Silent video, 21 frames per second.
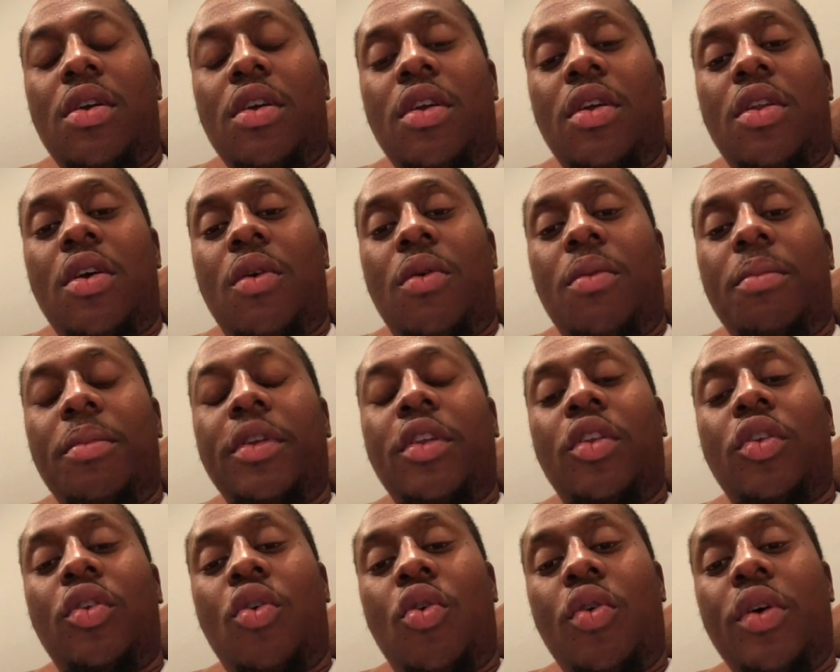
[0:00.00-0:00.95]
You know, but the
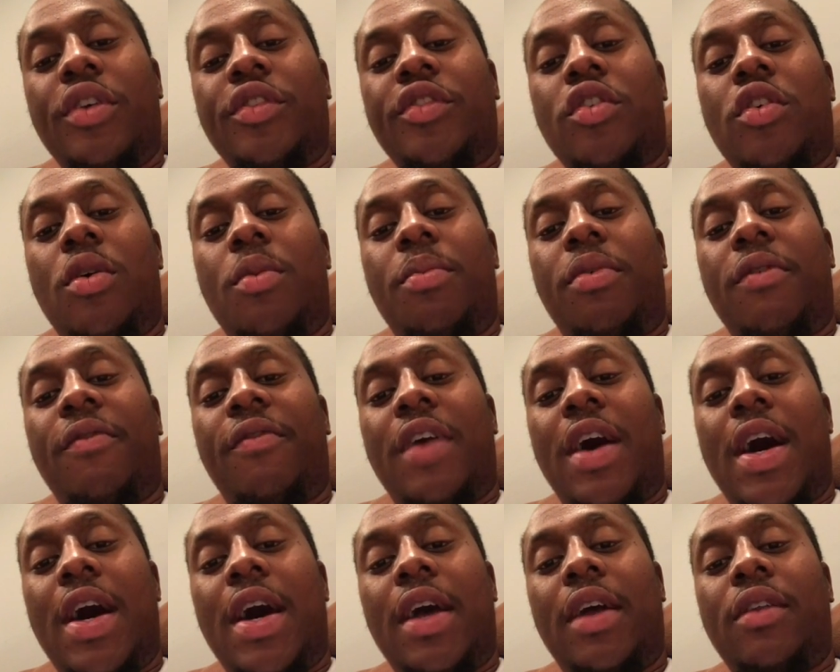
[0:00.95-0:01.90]
Lord is going to
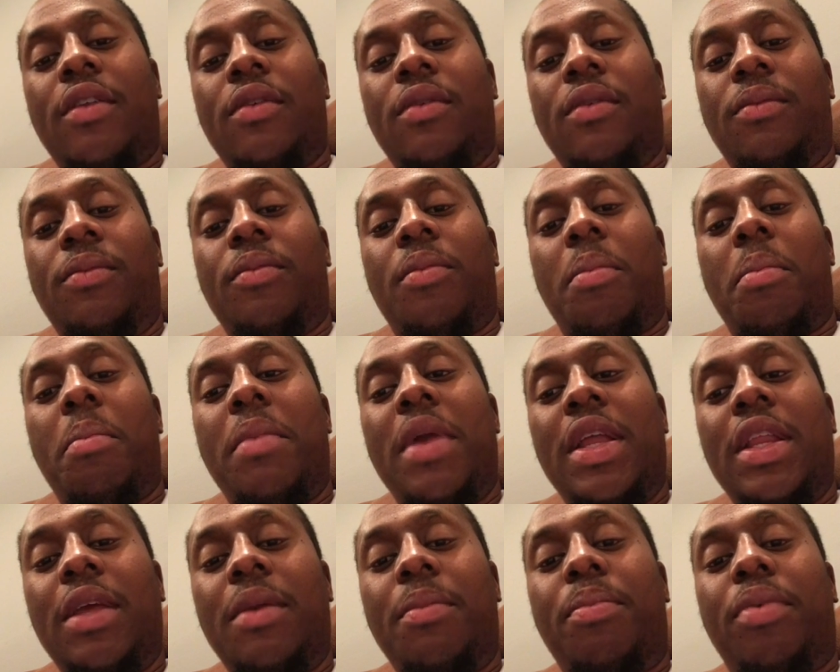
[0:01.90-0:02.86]
provide
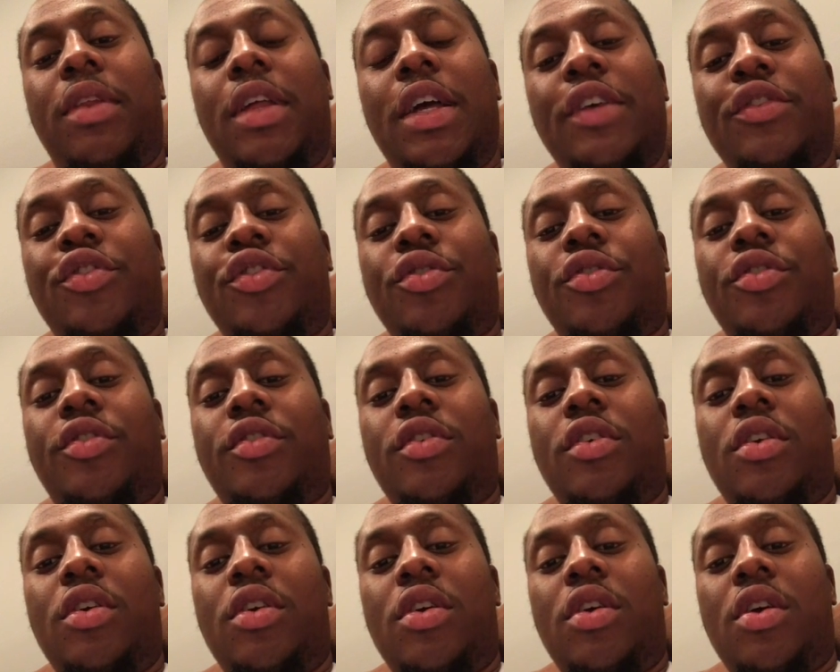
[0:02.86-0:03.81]
many pleasures,
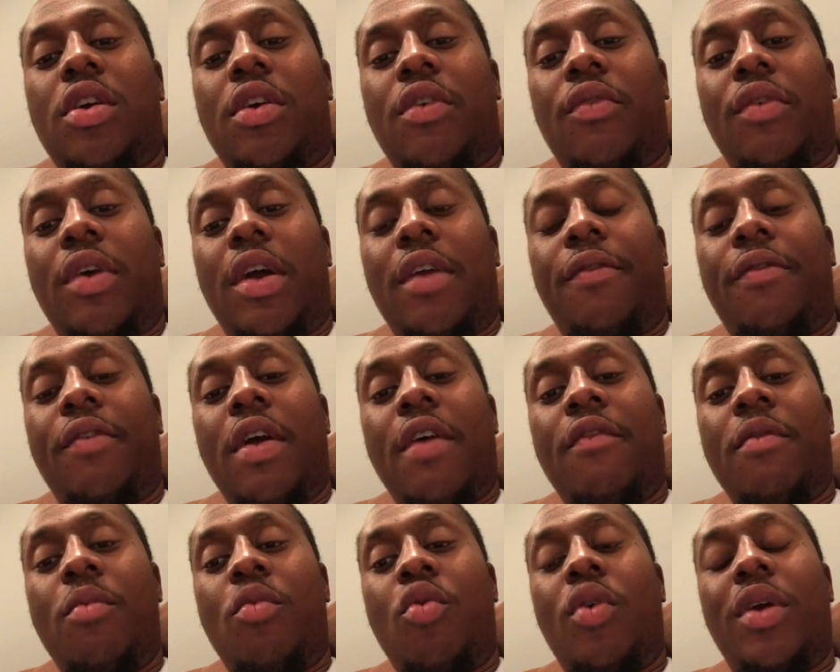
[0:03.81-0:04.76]
right,
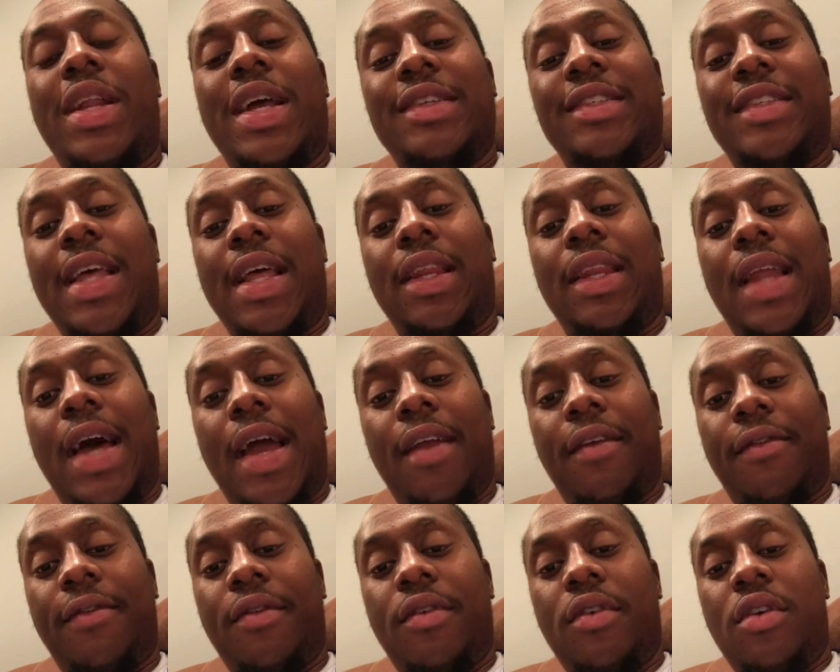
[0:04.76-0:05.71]
forevermore. And that's that
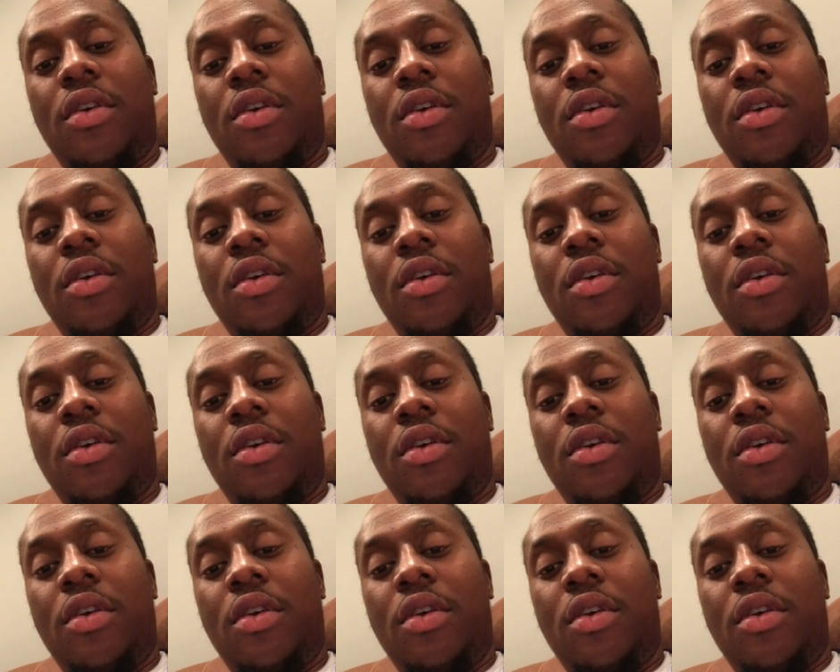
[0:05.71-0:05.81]
life.